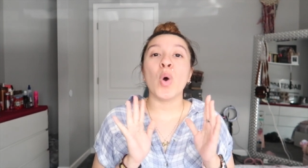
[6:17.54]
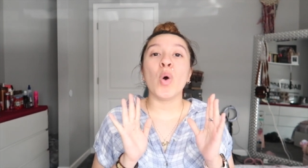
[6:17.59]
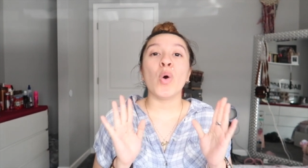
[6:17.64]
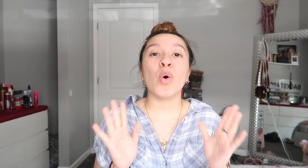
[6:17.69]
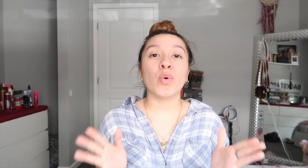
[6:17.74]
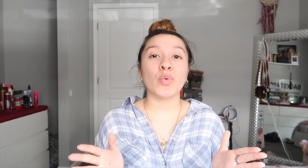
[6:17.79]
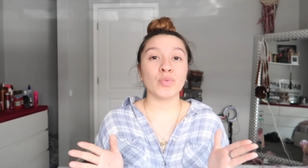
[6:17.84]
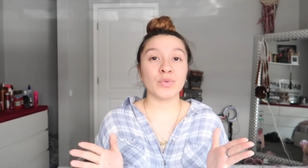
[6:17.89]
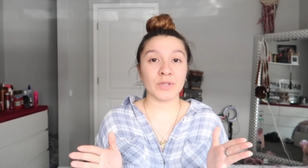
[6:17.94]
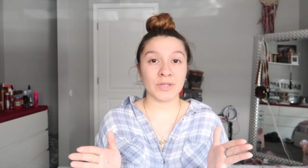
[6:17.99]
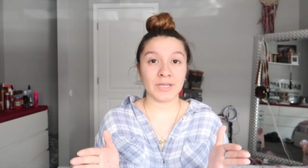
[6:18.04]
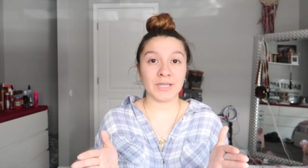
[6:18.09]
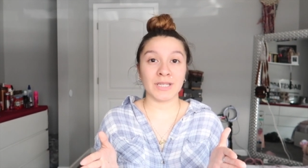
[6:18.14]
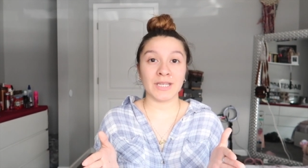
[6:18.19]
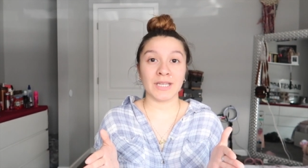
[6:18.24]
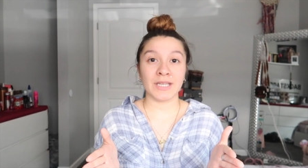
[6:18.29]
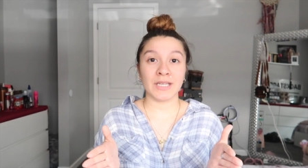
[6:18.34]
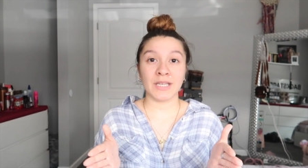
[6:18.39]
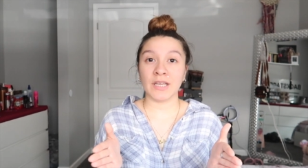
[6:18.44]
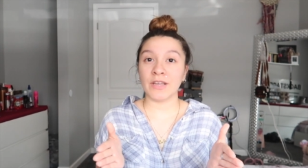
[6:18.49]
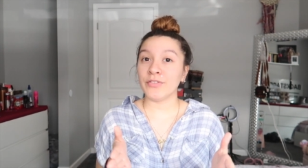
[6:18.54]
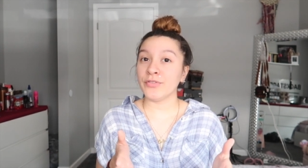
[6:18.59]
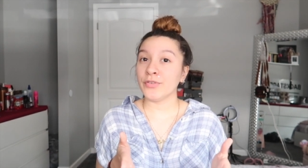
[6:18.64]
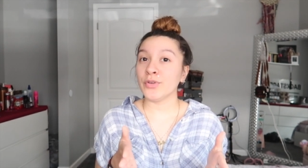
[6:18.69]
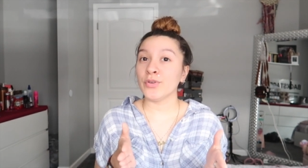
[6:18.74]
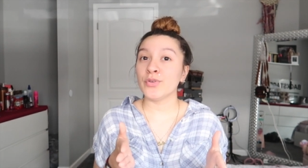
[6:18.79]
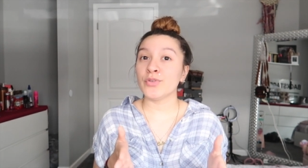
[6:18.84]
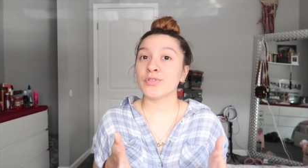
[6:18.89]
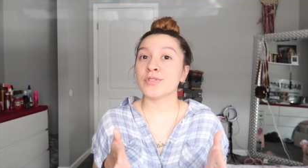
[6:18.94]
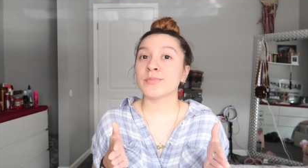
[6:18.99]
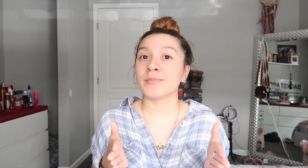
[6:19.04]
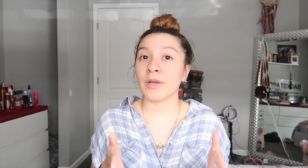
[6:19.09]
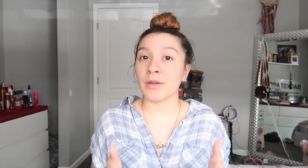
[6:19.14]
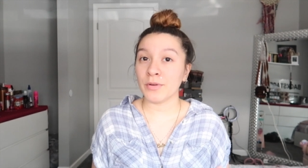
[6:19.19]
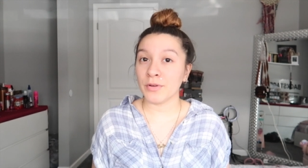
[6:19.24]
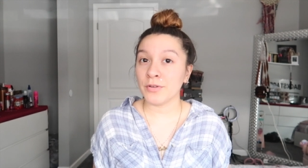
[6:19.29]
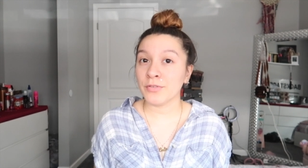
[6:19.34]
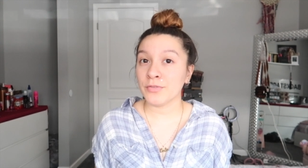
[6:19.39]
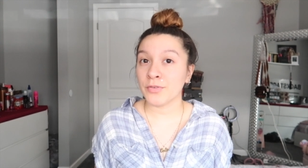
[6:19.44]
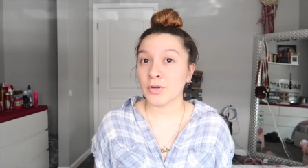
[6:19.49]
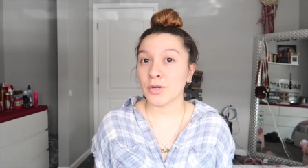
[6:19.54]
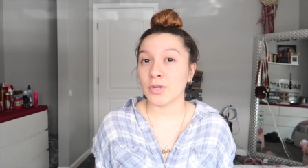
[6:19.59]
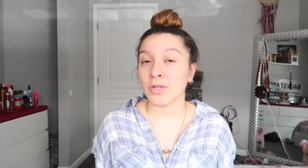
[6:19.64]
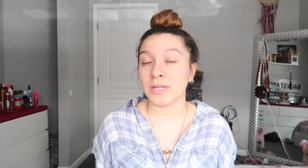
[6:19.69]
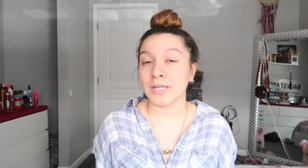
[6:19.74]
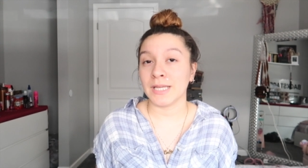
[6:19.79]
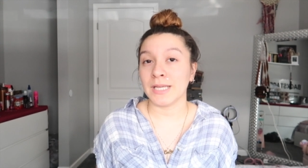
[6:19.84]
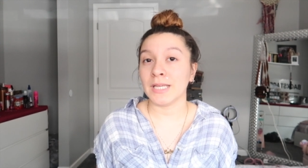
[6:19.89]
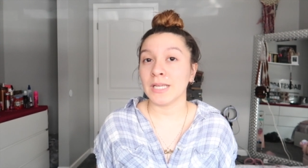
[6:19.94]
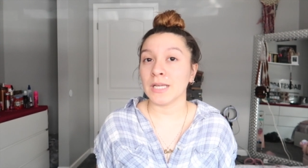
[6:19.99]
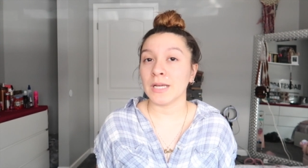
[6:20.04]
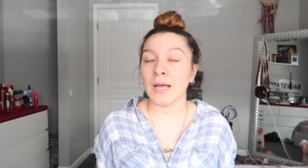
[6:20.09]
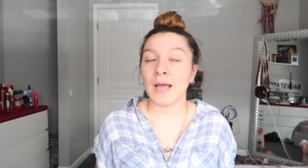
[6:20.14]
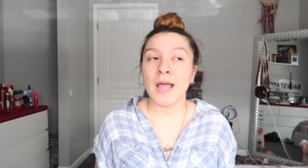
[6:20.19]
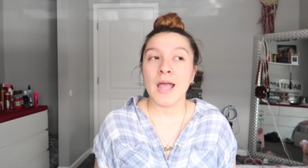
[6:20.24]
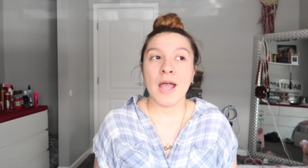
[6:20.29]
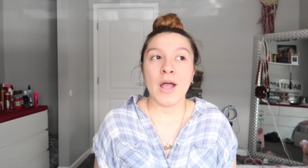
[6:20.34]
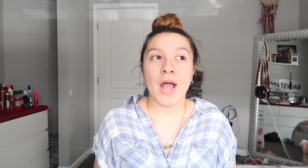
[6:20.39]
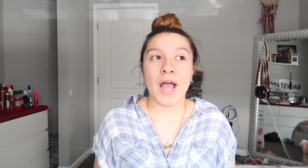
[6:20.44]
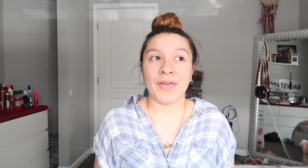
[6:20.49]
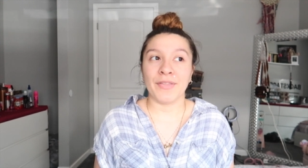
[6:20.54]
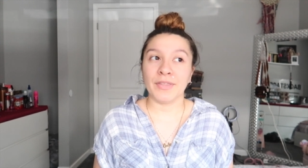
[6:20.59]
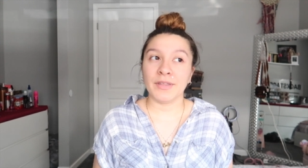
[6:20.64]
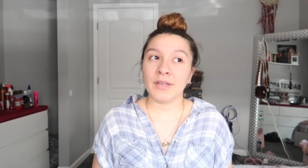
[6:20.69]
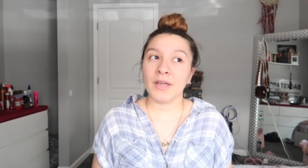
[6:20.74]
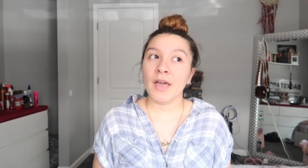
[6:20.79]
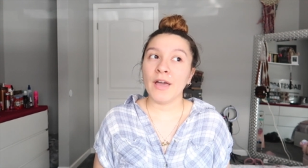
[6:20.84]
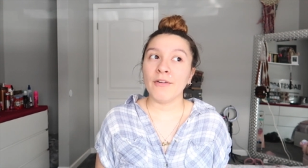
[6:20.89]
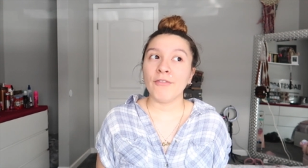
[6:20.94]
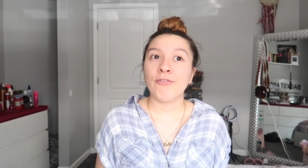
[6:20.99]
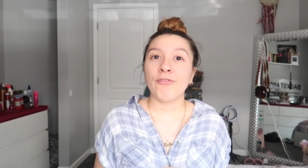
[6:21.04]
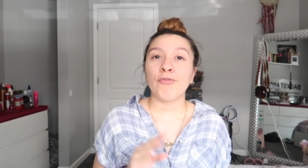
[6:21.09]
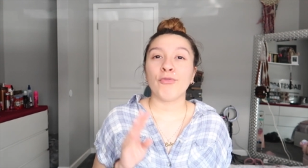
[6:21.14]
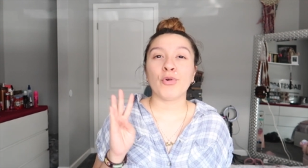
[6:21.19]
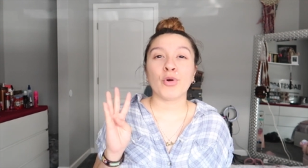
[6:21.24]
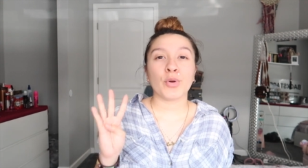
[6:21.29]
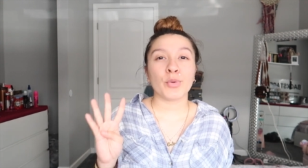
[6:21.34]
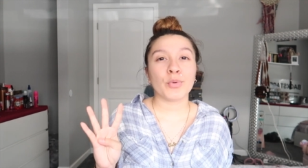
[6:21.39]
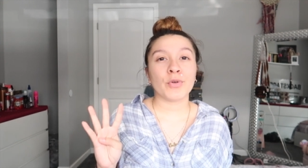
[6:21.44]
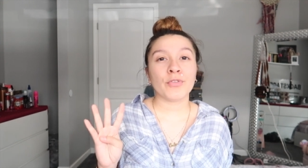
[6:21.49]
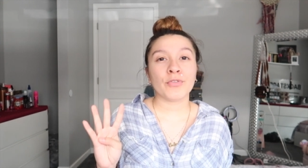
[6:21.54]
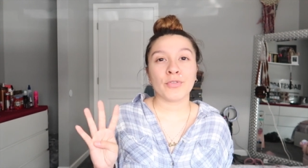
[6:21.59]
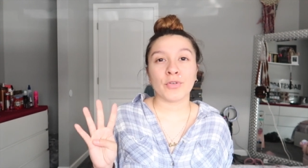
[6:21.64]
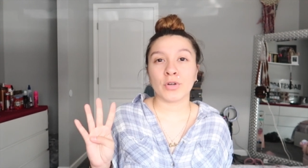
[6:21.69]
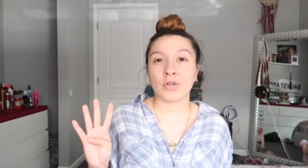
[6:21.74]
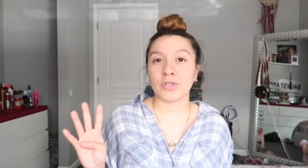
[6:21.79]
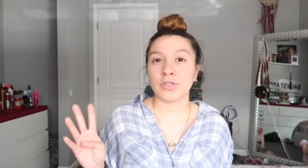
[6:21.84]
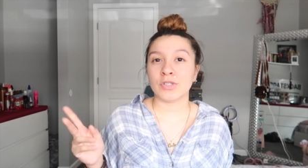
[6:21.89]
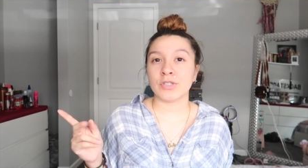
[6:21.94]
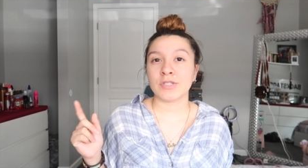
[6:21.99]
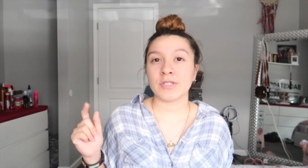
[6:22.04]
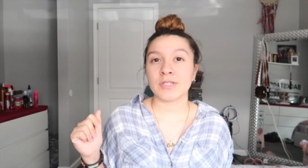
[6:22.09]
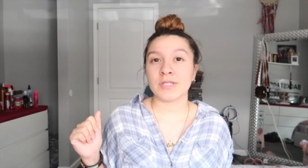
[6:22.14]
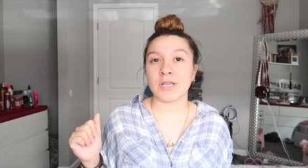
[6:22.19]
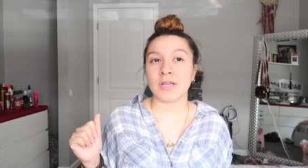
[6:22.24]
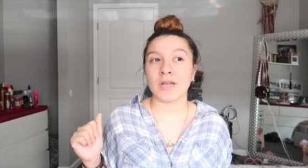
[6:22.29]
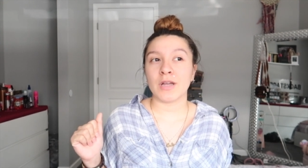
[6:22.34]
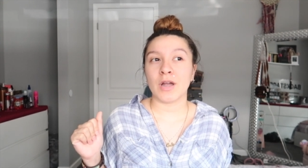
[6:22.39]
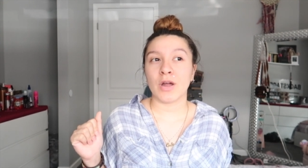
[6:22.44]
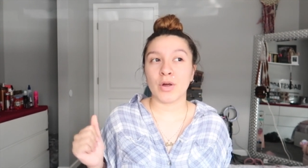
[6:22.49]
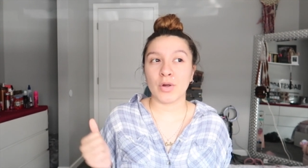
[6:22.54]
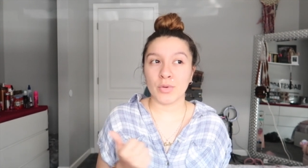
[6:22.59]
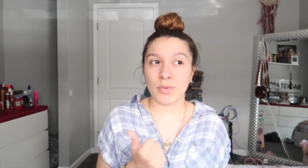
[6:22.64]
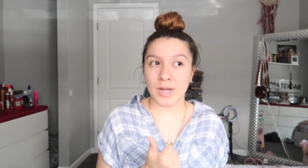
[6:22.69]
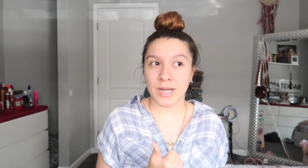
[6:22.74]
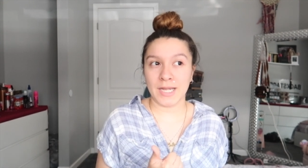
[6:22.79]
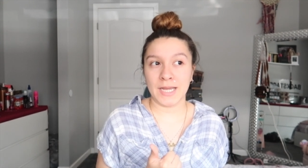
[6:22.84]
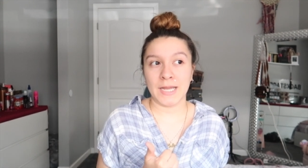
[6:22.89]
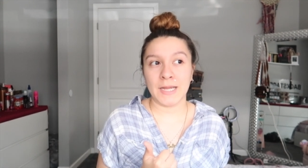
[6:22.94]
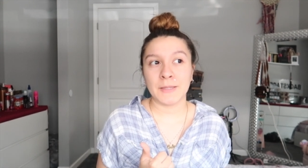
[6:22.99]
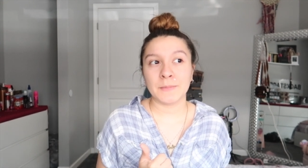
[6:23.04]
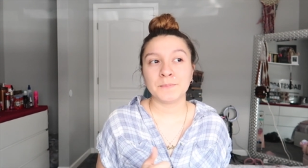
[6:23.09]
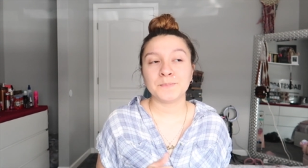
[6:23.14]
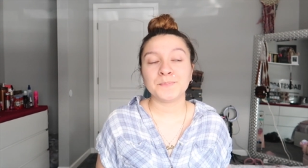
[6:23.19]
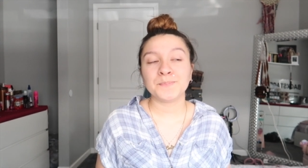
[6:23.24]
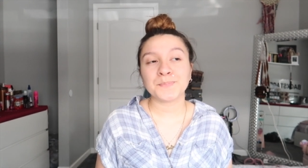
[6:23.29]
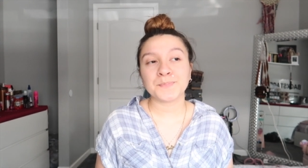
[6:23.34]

only if you use my referral link. I think I have four referrals already.